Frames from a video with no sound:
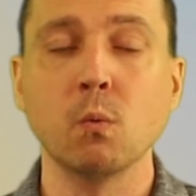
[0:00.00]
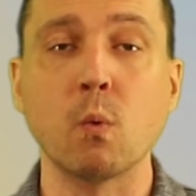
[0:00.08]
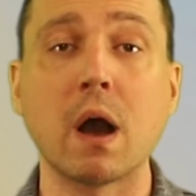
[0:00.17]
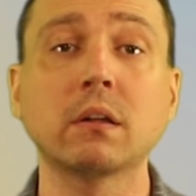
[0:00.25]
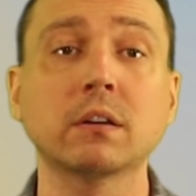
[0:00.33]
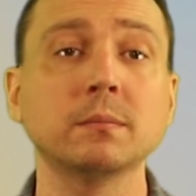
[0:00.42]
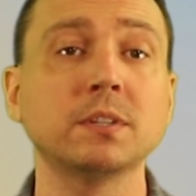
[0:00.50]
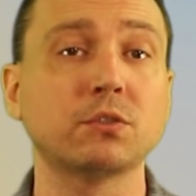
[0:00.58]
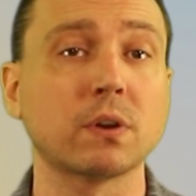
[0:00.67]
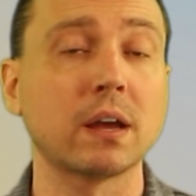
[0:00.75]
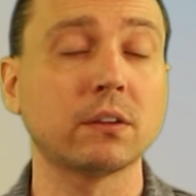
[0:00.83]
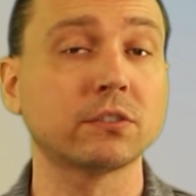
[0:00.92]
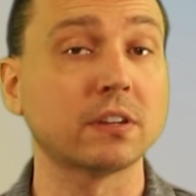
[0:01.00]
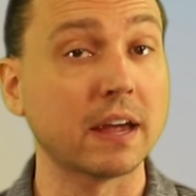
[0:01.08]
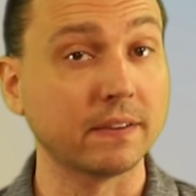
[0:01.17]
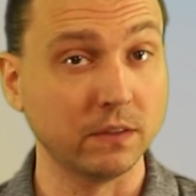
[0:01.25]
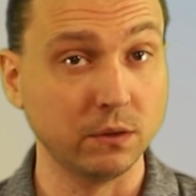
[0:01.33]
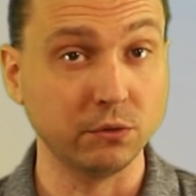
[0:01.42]
Welcome to
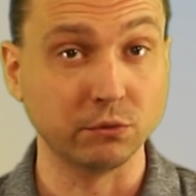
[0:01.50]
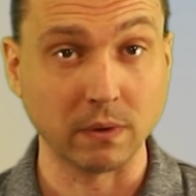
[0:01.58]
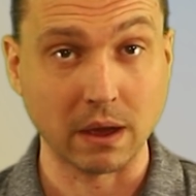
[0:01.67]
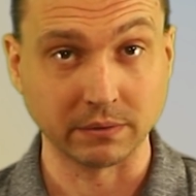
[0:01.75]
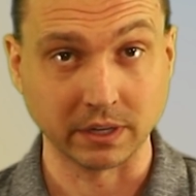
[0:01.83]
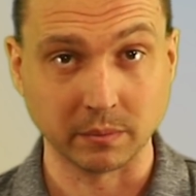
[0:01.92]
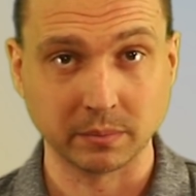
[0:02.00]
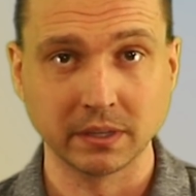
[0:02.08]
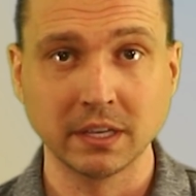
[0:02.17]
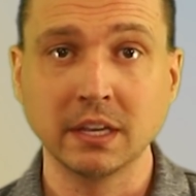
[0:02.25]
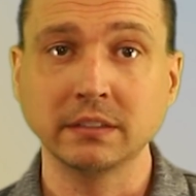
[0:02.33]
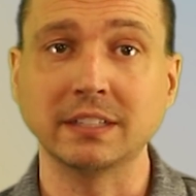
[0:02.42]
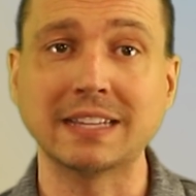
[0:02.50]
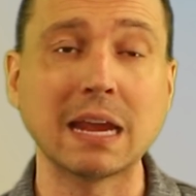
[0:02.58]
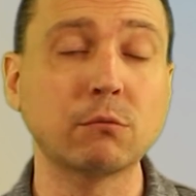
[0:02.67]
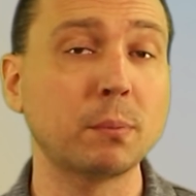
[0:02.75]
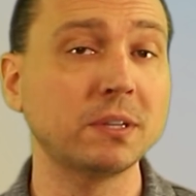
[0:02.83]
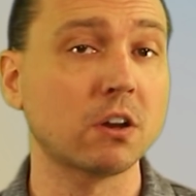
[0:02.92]
TrialSite News Roundup.
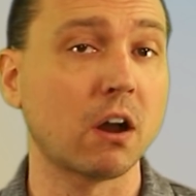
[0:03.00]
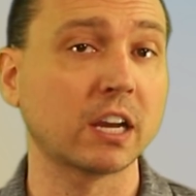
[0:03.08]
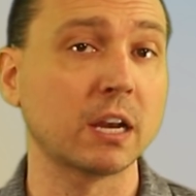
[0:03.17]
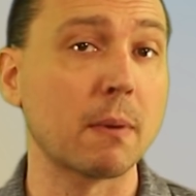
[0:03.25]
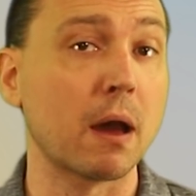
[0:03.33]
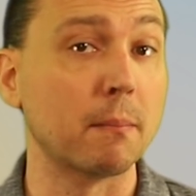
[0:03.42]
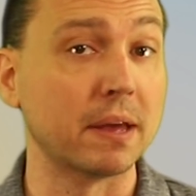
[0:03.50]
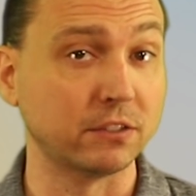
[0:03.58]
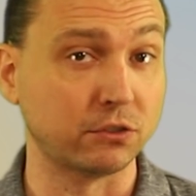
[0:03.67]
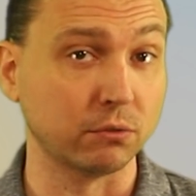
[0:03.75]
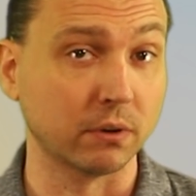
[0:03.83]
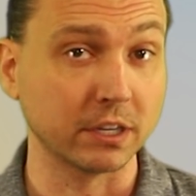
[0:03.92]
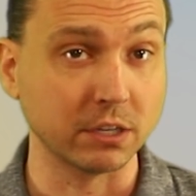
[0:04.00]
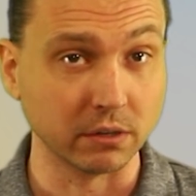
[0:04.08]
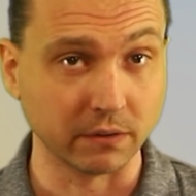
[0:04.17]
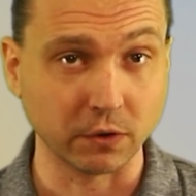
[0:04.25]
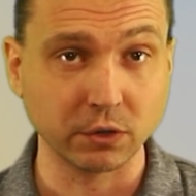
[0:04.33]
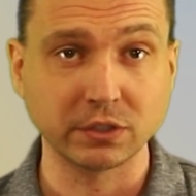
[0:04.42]
Today we'll be talking about Mansoura
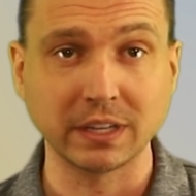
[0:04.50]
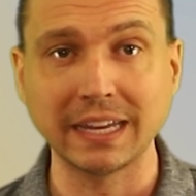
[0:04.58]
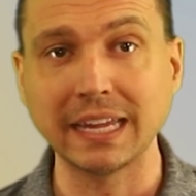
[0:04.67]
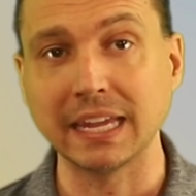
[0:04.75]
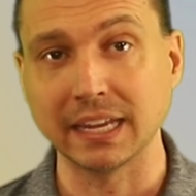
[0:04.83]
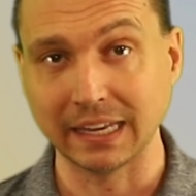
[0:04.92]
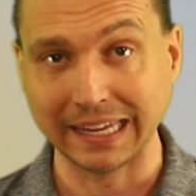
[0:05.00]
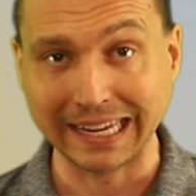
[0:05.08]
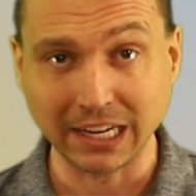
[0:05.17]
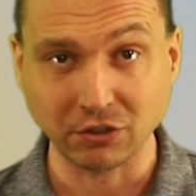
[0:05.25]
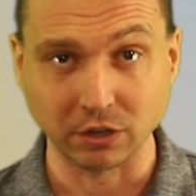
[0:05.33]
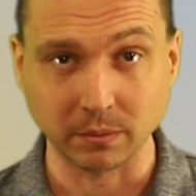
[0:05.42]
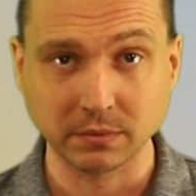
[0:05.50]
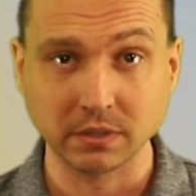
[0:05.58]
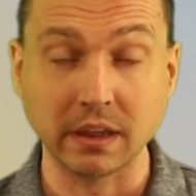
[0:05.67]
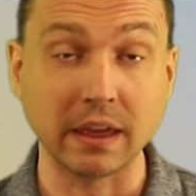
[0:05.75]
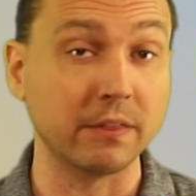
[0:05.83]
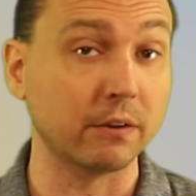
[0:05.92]
University in Egypt
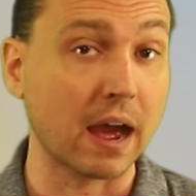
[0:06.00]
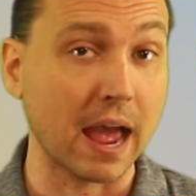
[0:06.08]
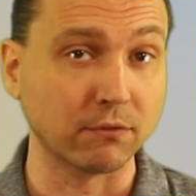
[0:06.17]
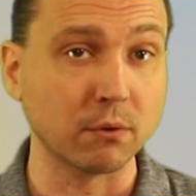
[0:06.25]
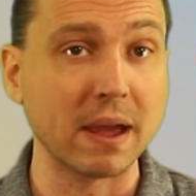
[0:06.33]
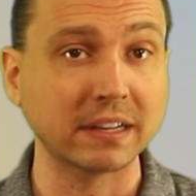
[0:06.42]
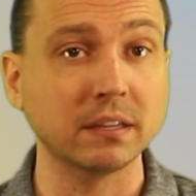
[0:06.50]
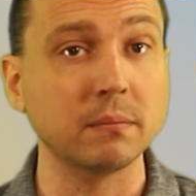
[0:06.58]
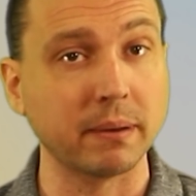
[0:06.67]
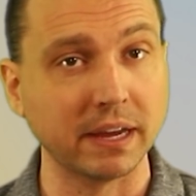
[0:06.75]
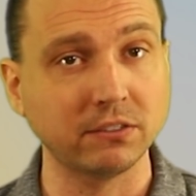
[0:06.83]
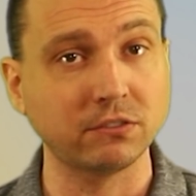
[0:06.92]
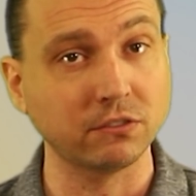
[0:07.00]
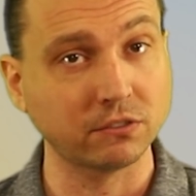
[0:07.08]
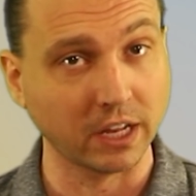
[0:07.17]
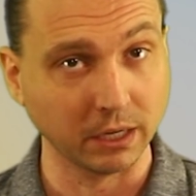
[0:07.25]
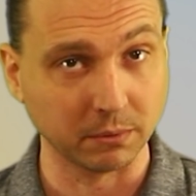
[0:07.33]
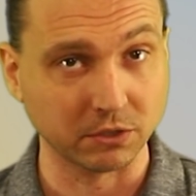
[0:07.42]
and their ivermectin-based
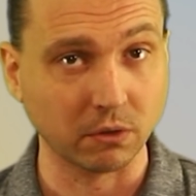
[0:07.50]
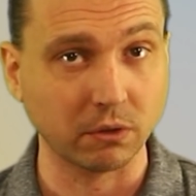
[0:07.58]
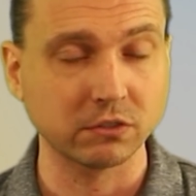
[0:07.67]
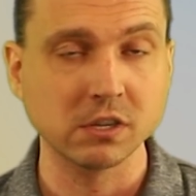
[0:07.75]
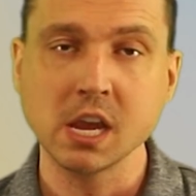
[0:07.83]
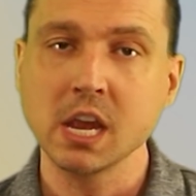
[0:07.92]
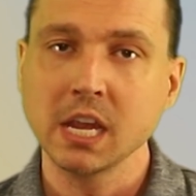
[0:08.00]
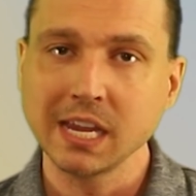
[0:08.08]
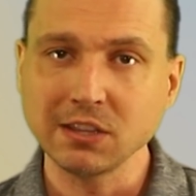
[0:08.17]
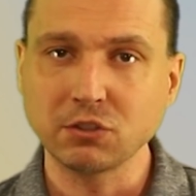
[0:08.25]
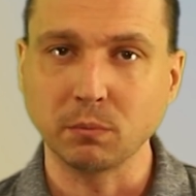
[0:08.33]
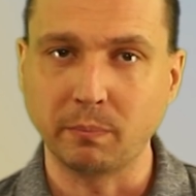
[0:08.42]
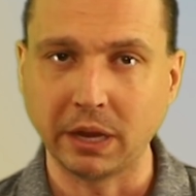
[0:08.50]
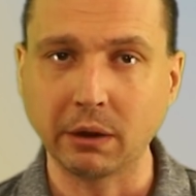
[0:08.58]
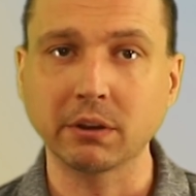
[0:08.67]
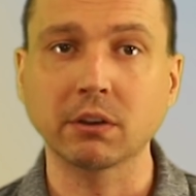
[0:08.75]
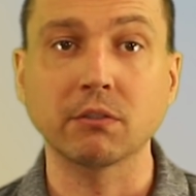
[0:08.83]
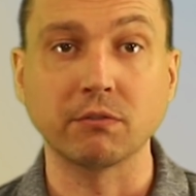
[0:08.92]
study results in
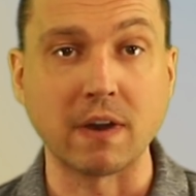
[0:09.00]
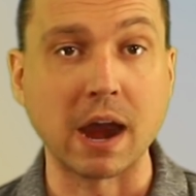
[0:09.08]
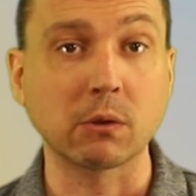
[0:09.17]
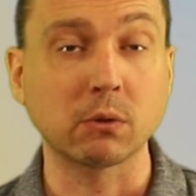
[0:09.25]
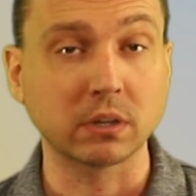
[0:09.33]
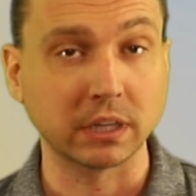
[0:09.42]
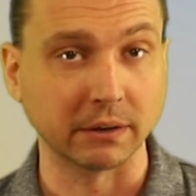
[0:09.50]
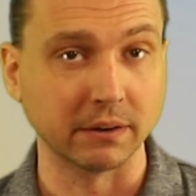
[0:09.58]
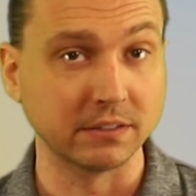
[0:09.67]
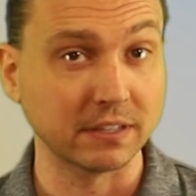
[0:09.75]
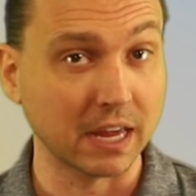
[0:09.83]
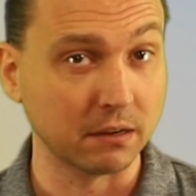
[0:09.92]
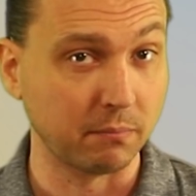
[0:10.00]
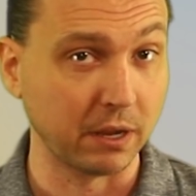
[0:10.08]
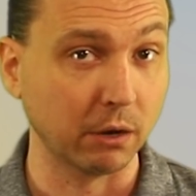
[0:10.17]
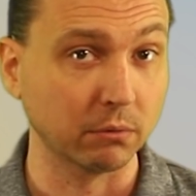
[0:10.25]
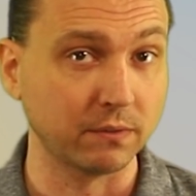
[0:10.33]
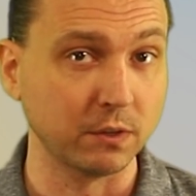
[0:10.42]
superior viral clearance and
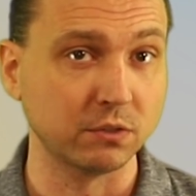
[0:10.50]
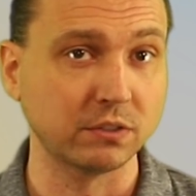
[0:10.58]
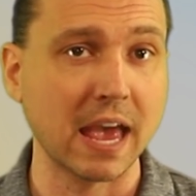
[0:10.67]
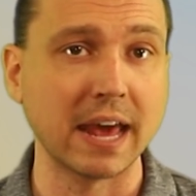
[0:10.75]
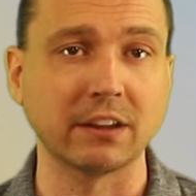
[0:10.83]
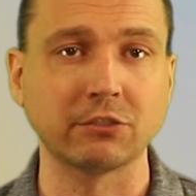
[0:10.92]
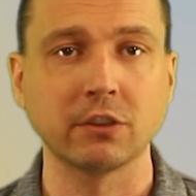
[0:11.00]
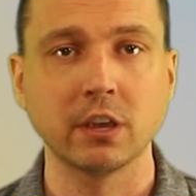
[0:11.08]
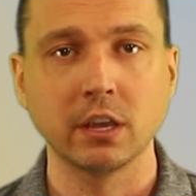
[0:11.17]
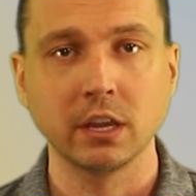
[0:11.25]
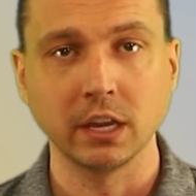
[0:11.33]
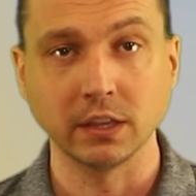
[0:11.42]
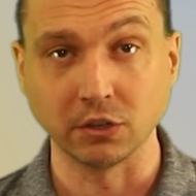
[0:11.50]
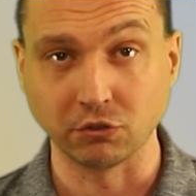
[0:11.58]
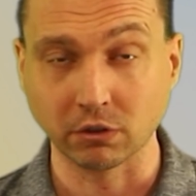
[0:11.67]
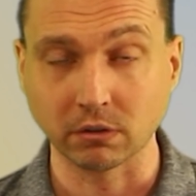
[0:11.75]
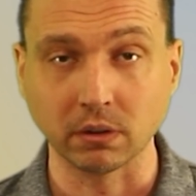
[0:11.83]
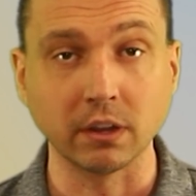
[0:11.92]
peer review status in the
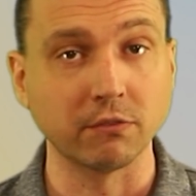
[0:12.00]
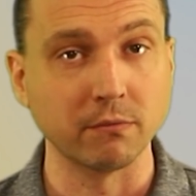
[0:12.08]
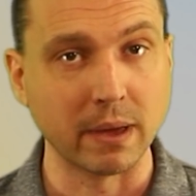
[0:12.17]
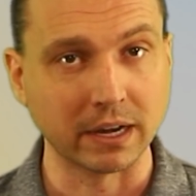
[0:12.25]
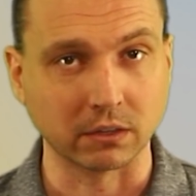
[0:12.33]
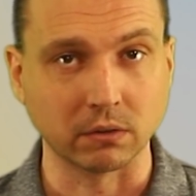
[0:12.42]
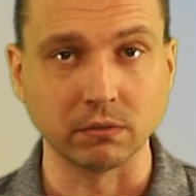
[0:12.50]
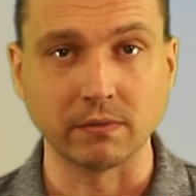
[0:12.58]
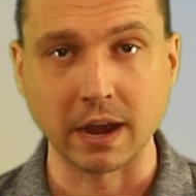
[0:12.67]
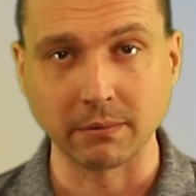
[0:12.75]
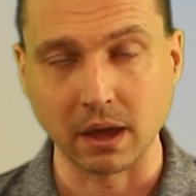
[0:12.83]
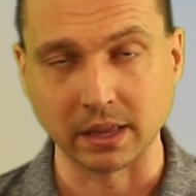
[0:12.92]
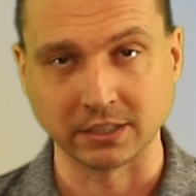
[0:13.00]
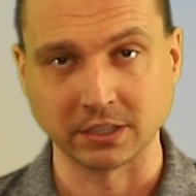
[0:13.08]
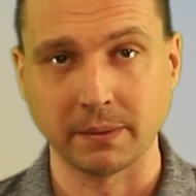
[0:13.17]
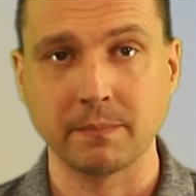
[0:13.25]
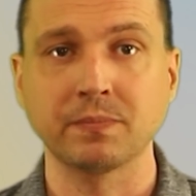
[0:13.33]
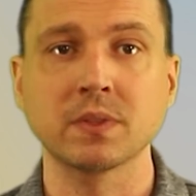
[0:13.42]
Journal of Medical
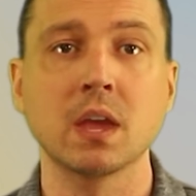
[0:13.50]
Virology.